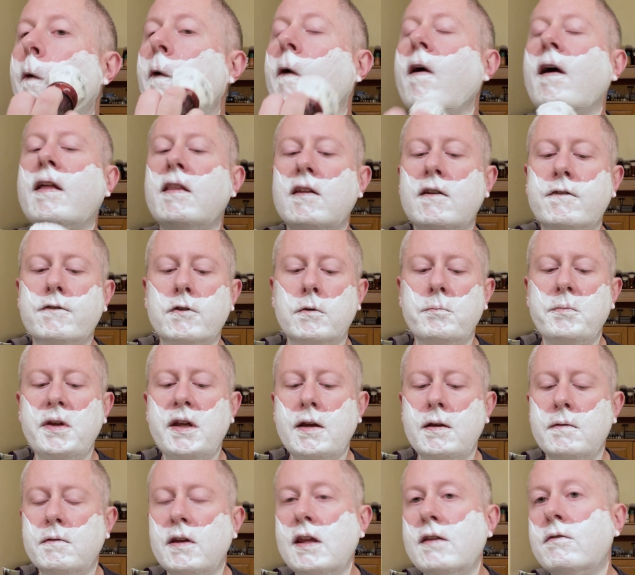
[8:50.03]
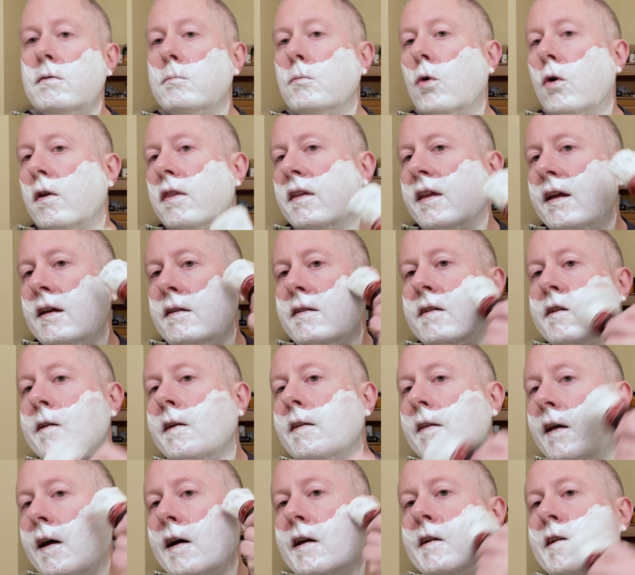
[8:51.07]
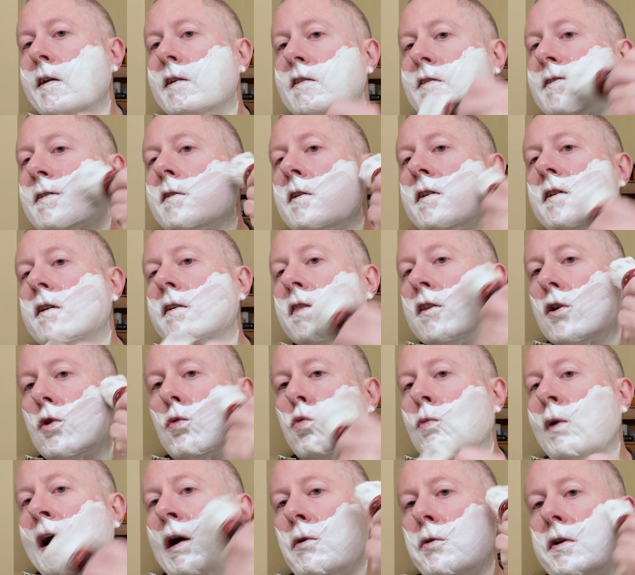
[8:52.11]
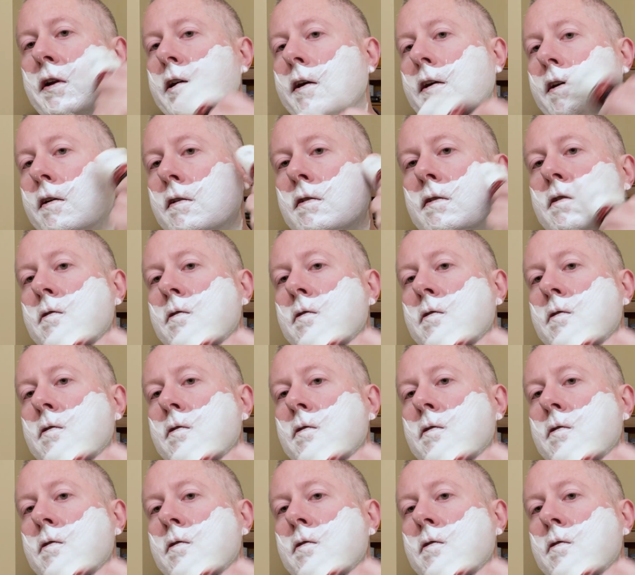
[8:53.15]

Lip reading: I think for me, even more than that, is the grounding.